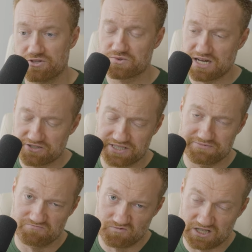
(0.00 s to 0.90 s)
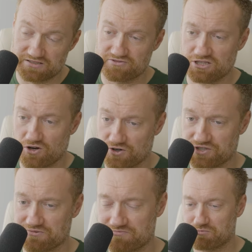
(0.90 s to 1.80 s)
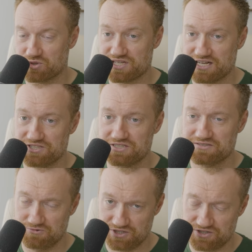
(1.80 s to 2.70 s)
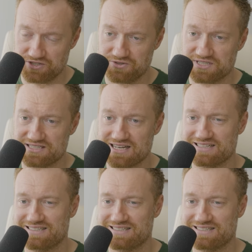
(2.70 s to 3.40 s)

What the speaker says: was actually a relatively larger percentage, which I'll show you in a second.